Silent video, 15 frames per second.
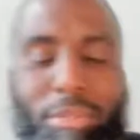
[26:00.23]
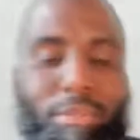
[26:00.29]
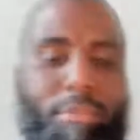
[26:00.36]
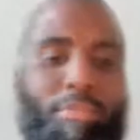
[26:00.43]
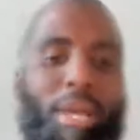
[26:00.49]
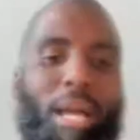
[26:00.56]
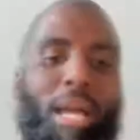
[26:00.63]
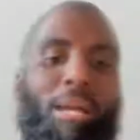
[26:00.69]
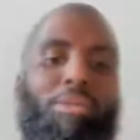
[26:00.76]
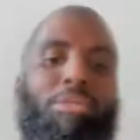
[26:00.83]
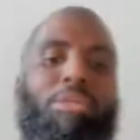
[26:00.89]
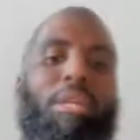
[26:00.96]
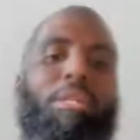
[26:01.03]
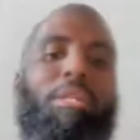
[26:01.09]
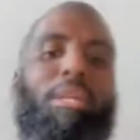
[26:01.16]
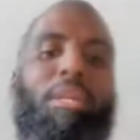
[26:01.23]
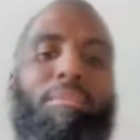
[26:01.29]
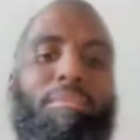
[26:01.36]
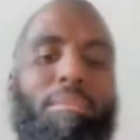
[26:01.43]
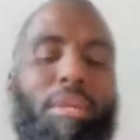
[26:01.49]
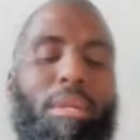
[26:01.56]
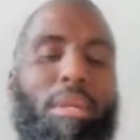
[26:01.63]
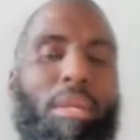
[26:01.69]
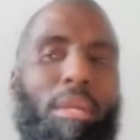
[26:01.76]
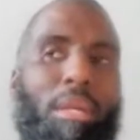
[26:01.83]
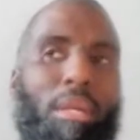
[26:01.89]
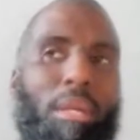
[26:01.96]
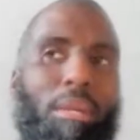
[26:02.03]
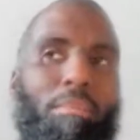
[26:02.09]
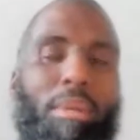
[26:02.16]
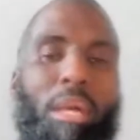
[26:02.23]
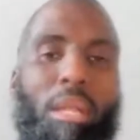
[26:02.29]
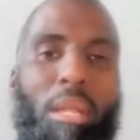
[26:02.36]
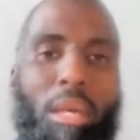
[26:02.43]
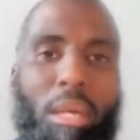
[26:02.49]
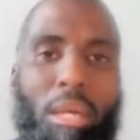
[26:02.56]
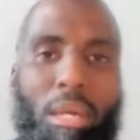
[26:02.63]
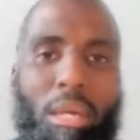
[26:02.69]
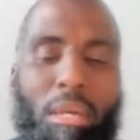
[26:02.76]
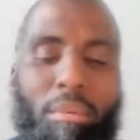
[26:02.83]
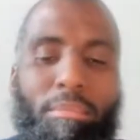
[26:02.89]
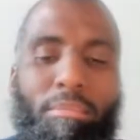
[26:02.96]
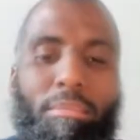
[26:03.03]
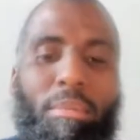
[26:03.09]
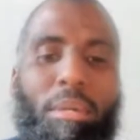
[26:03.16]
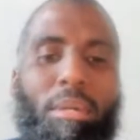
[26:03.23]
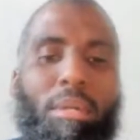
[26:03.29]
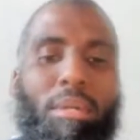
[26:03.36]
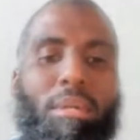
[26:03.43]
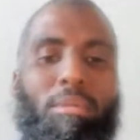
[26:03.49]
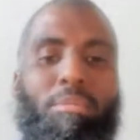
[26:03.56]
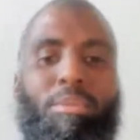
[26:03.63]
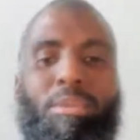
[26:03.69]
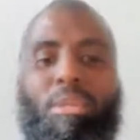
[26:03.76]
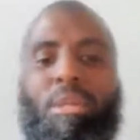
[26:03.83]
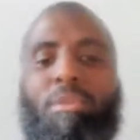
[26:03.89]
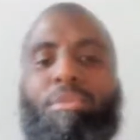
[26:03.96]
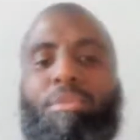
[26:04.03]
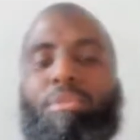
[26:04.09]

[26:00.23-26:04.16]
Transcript: the past, said to him, "May Allah preserve you and